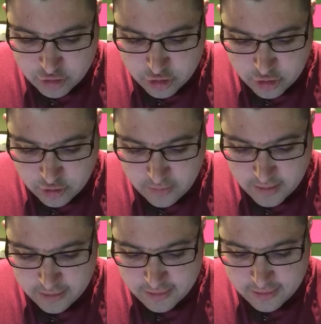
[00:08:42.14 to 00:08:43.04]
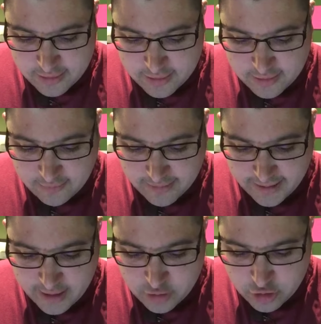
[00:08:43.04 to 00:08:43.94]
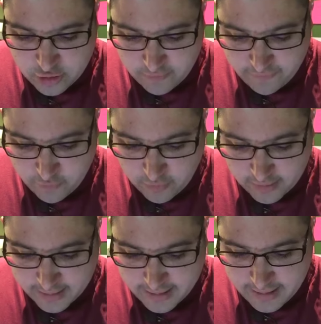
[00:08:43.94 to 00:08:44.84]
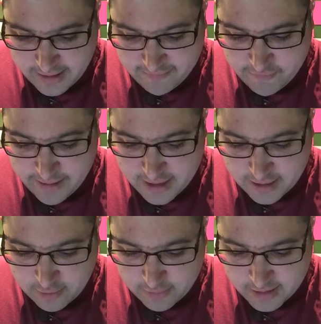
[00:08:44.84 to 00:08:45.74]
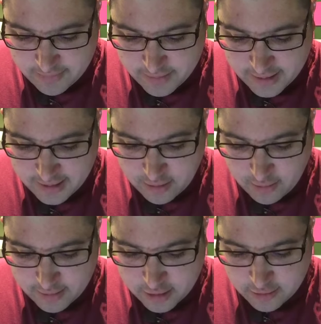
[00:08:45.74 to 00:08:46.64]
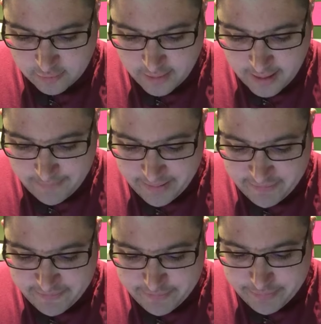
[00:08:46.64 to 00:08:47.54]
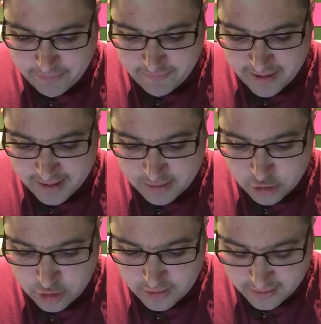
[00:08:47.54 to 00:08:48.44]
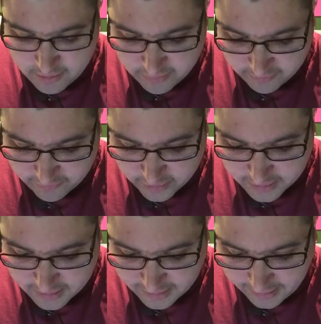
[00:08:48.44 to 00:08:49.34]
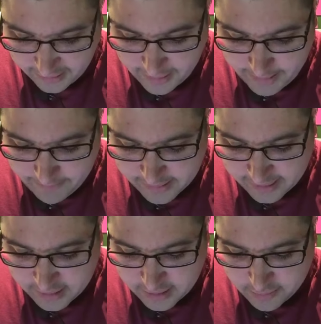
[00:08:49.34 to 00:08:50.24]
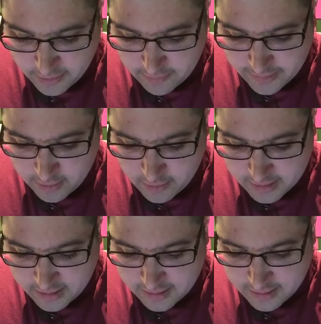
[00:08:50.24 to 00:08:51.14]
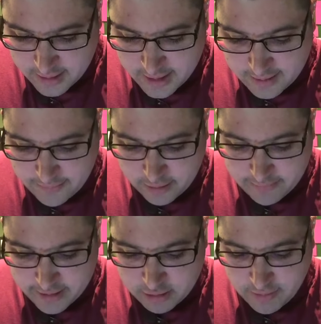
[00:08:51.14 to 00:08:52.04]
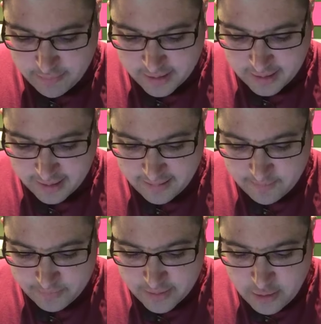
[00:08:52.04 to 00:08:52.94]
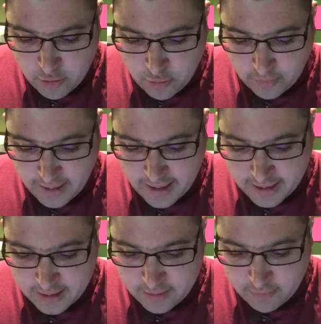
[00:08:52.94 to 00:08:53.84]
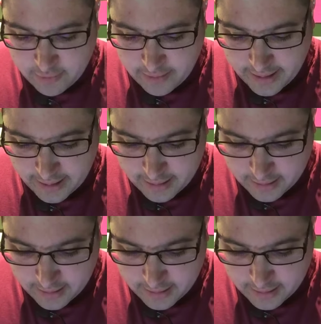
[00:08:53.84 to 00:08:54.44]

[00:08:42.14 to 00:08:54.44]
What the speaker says: 603-868-2324. Information or tips can also be provided to the University Police Department on the department's website or at URL